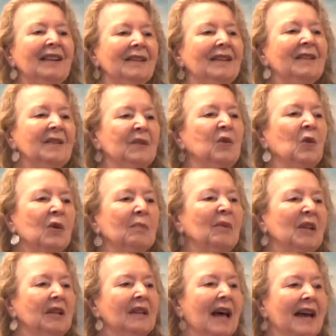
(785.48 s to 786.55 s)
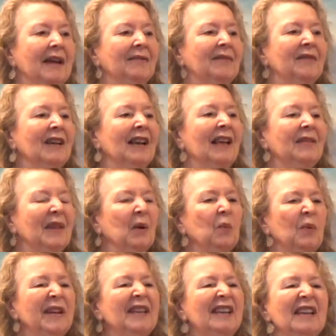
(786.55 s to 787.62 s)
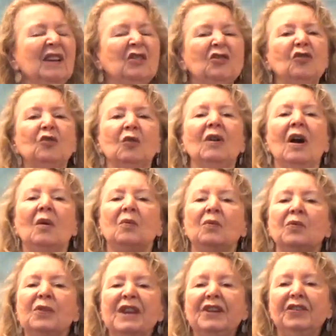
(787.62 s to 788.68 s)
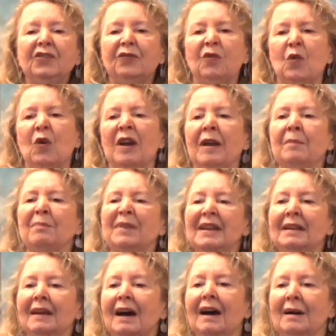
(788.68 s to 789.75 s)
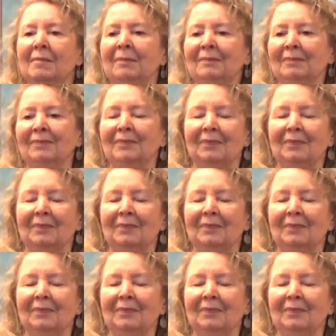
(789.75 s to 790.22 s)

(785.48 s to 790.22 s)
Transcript: this normal life that we need to reach for and become.